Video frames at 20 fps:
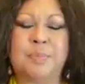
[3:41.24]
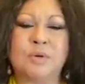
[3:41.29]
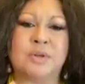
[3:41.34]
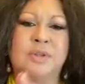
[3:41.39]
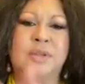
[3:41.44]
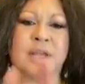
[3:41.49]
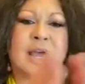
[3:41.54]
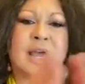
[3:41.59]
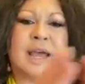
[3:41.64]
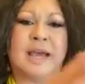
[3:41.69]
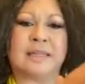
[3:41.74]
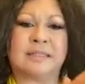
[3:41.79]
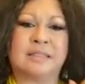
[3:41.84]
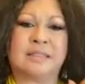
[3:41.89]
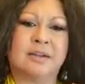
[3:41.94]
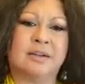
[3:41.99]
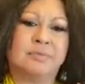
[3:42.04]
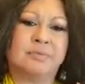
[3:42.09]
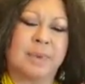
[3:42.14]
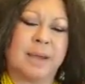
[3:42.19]
to the
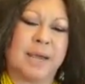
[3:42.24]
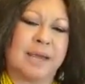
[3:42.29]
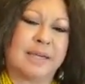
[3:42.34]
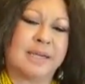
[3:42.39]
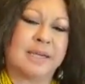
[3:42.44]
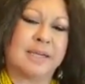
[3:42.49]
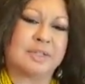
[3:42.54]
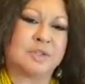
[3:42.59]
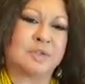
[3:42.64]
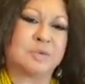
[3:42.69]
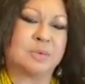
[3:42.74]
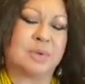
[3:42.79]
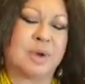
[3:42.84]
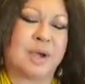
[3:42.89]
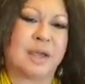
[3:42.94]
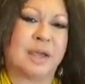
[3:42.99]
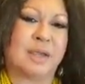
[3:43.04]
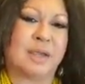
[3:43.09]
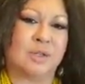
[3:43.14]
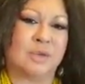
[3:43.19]
active package
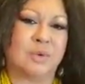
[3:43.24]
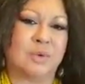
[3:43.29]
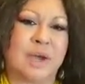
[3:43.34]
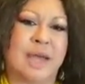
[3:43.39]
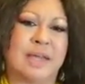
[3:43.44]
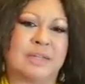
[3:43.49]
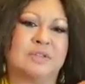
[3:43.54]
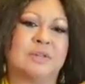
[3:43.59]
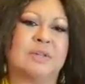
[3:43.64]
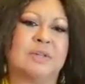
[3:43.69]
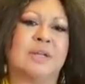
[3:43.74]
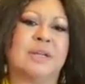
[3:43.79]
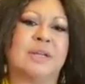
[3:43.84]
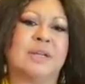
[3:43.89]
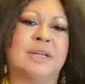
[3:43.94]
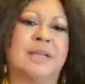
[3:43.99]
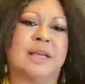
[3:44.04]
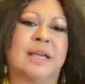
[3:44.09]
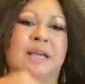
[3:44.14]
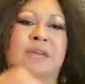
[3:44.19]
where you
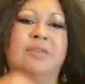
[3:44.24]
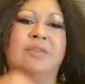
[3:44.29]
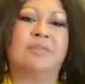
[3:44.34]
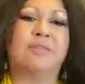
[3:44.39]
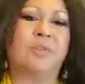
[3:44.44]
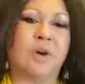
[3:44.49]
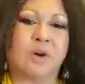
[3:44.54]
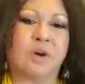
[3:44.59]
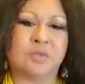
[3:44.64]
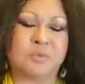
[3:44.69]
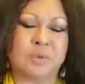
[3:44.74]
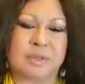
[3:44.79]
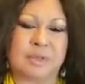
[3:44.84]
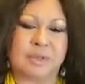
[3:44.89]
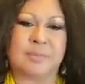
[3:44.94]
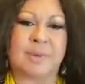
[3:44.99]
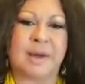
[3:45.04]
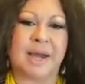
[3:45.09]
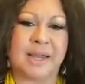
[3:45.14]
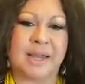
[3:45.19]
actually get involved with
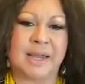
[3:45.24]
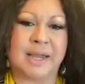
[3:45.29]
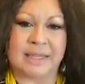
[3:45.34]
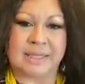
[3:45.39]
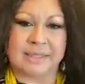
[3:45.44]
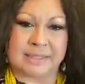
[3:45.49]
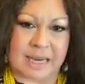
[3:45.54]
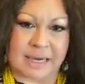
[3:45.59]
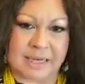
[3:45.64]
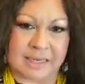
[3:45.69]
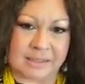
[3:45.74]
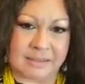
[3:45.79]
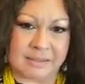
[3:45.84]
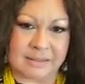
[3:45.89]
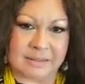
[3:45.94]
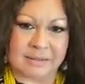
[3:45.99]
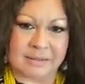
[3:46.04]
the buying and selling.